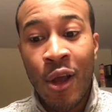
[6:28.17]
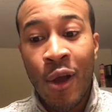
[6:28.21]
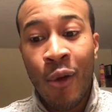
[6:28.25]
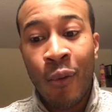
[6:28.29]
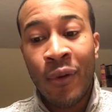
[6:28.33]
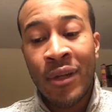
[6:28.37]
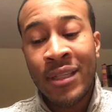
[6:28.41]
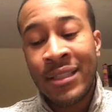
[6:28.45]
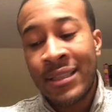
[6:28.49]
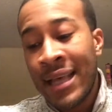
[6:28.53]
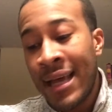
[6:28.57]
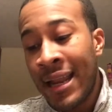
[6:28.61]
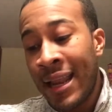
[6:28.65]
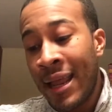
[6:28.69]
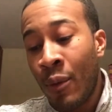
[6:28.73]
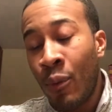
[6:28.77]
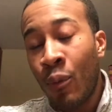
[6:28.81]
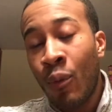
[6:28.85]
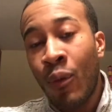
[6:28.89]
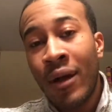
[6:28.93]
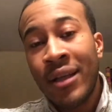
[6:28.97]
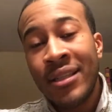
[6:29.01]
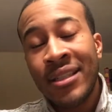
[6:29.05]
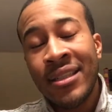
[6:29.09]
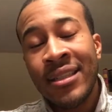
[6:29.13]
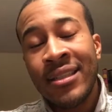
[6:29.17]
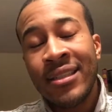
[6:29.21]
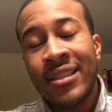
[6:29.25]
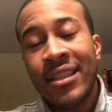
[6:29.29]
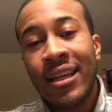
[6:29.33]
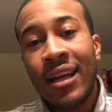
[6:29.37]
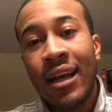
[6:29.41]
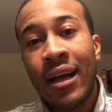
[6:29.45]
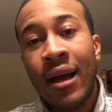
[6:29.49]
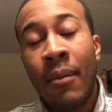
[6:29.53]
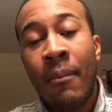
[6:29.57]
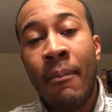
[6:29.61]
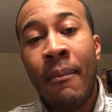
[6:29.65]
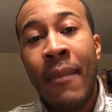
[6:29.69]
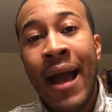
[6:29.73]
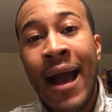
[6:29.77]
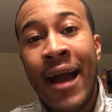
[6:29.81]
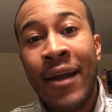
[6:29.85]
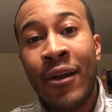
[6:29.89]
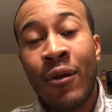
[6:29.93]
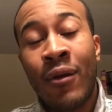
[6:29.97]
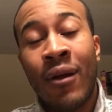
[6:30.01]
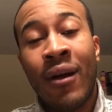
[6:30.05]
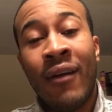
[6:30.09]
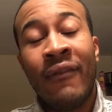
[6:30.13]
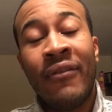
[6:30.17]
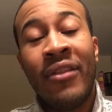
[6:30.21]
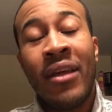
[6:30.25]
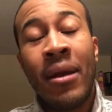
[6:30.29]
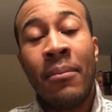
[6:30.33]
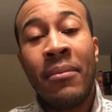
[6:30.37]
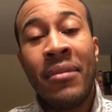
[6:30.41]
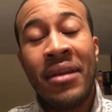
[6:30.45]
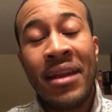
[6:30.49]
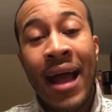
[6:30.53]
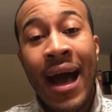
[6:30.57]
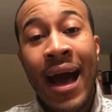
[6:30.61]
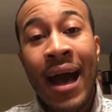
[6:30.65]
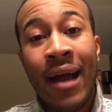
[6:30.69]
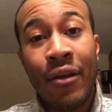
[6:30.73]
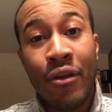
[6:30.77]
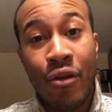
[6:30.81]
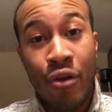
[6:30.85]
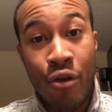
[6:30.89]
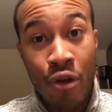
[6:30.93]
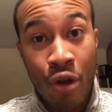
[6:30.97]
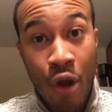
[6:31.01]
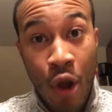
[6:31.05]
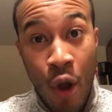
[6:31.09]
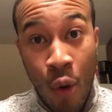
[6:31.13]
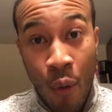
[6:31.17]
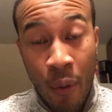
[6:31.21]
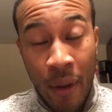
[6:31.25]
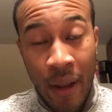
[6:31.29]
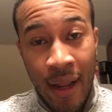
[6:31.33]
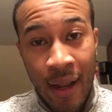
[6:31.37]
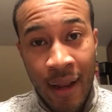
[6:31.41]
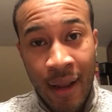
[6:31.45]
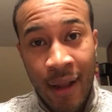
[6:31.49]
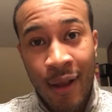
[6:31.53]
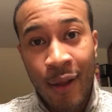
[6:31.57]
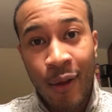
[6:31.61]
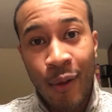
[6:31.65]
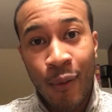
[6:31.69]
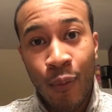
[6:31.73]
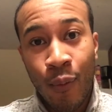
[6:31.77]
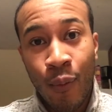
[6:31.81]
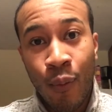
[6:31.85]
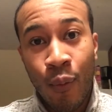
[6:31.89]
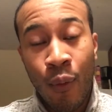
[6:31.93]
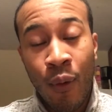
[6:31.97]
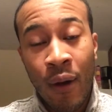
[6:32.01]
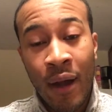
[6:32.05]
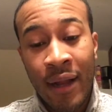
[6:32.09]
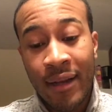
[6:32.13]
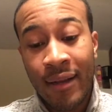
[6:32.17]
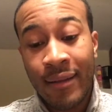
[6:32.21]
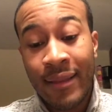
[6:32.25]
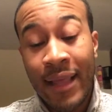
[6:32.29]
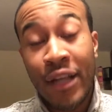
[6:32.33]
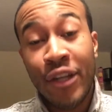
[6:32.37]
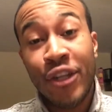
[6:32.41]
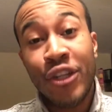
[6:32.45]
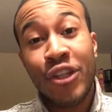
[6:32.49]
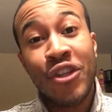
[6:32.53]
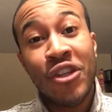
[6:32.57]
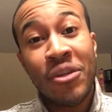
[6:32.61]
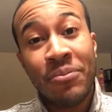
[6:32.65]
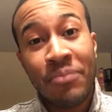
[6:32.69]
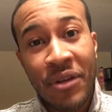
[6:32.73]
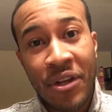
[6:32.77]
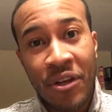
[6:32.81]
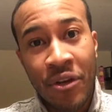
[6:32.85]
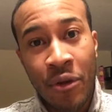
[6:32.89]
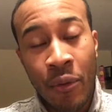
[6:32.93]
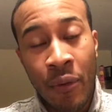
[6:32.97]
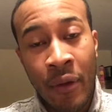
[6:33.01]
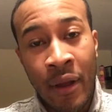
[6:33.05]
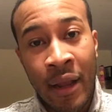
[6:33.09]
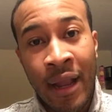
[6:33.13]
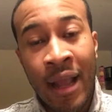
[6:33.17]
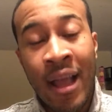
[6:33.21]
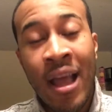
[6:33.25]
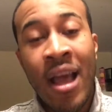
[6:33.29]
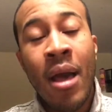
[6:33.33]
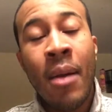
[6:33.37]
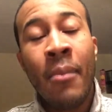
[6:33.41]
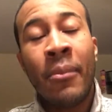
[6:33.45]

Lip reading: was that it wasn't a matter of them not knowing what they should be doing,